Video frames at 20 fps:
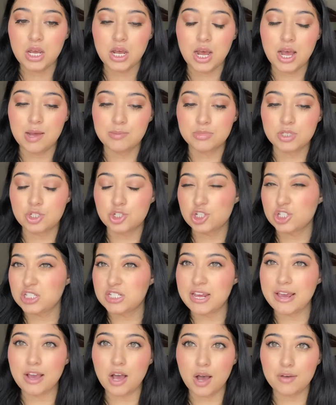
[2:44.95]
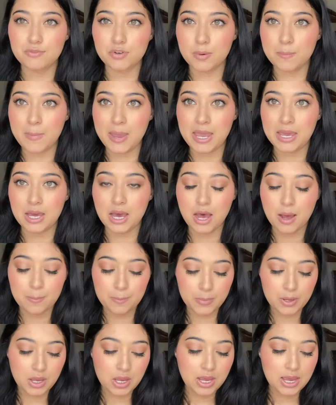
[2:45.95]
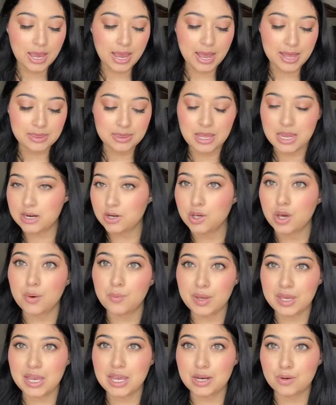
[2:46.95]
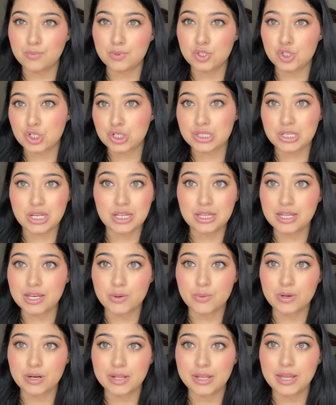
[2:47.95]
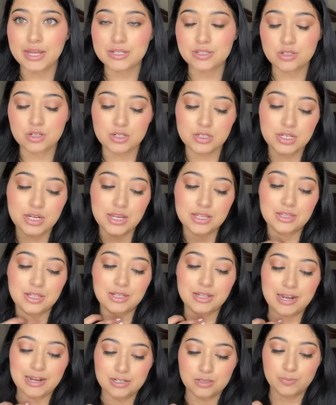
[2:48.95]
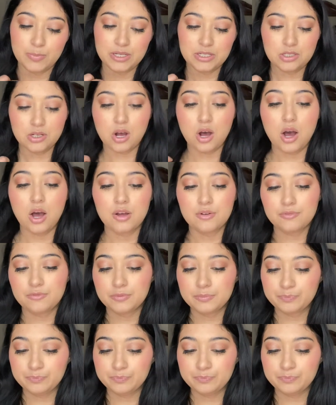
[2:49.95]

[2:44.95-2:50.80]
um, so just take off your makeup and then going in with just a liquid cleanser to get the last bits off.